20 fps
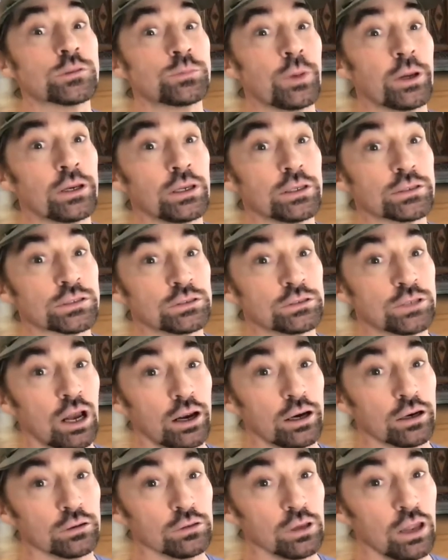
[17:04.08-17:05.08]
spent his
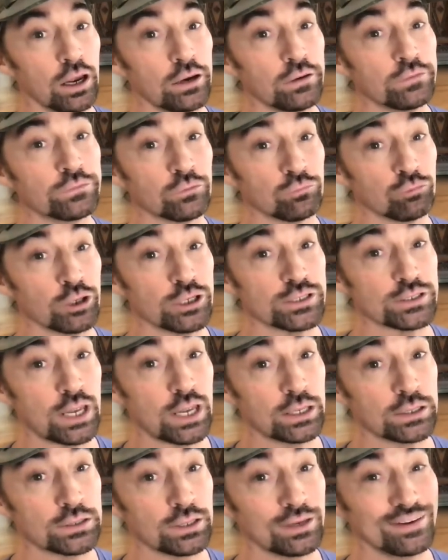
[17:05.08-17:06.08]
entire life
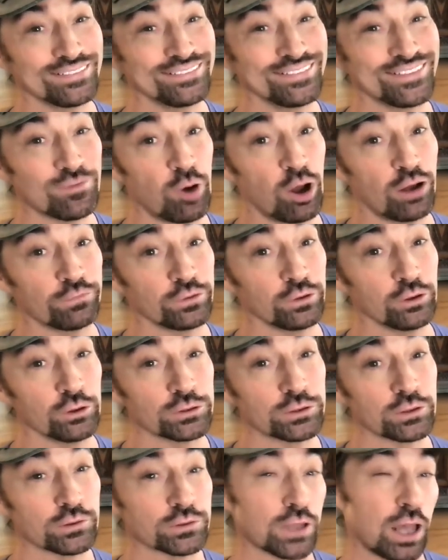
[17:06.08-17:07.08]
resenting the
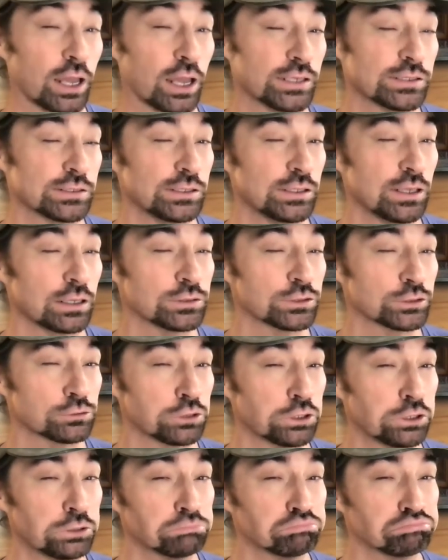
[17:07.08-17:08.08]
mafiosos I see on
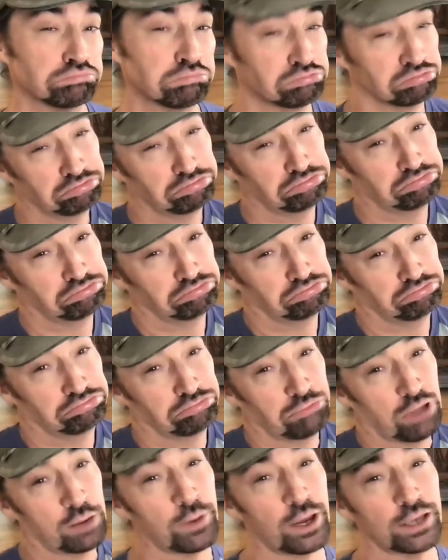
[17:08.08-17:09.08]
screen,
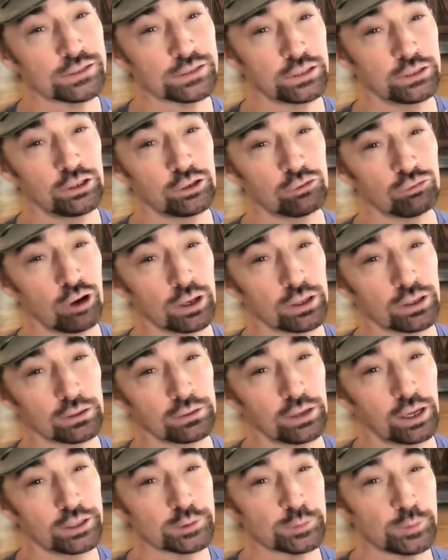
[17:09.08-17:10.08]
I'm asking you to
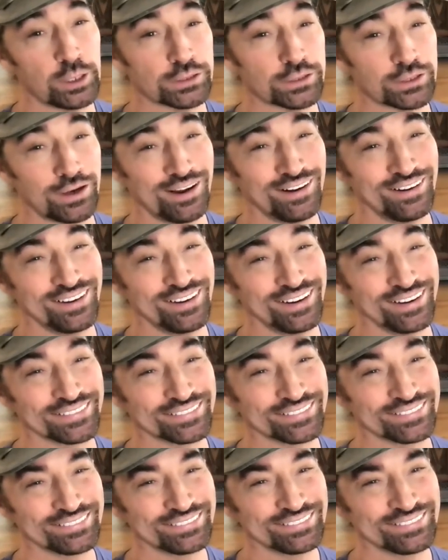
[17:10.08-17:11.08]
recognize me as an ally.
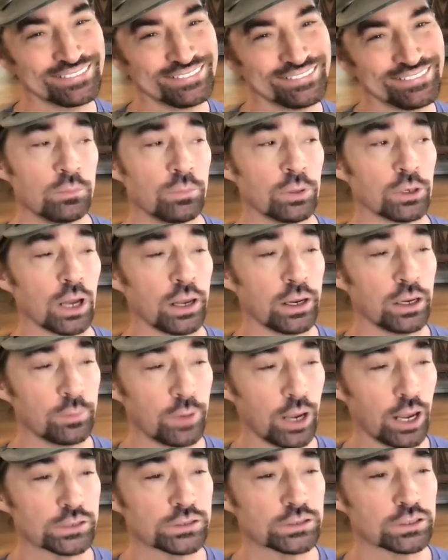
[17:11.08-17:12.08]
But I am
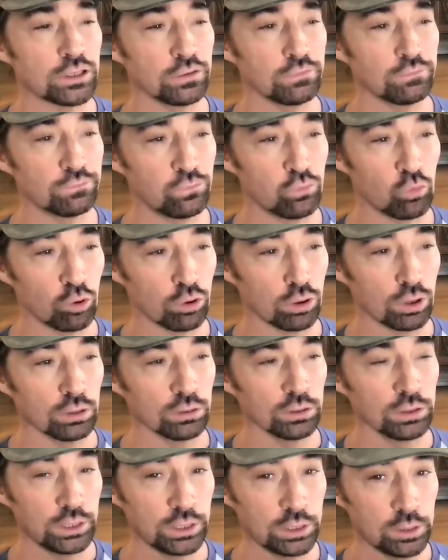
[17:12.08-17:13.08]
asking for a
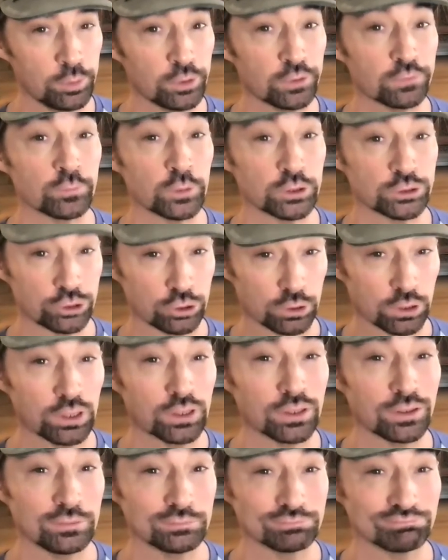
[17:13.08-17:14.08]
little bit of
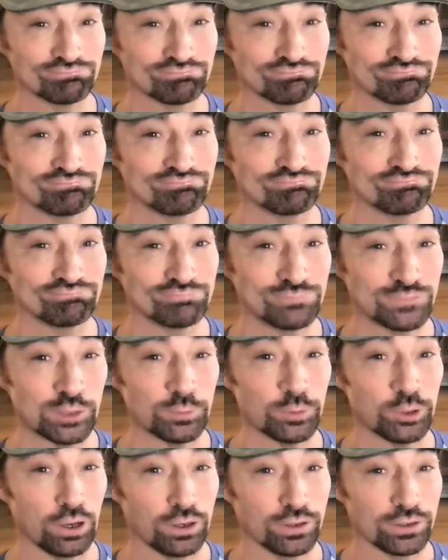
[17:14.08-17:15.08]
maturity, to
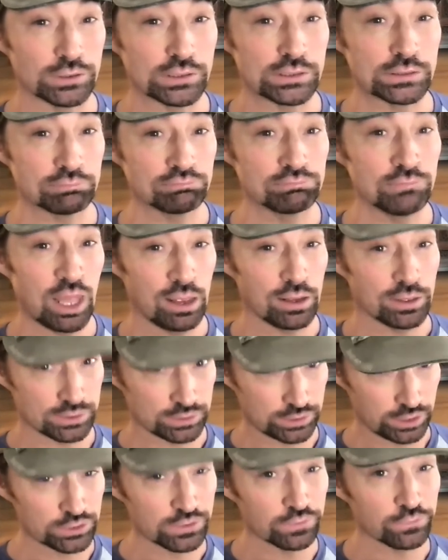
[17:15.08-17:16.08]
be honest, a
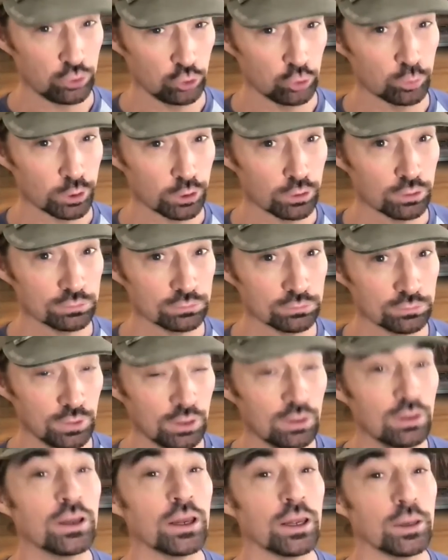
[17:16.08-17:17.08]
sense of humor
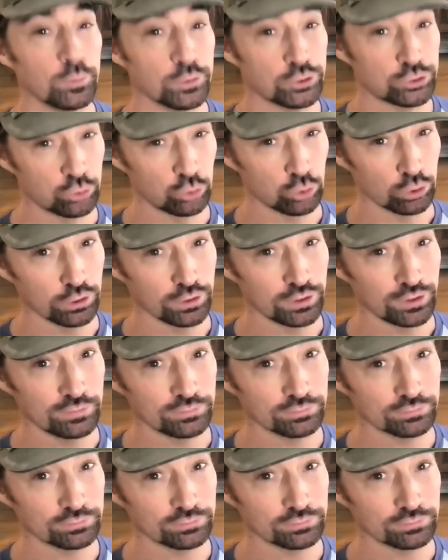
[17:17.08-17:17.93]
and maturity.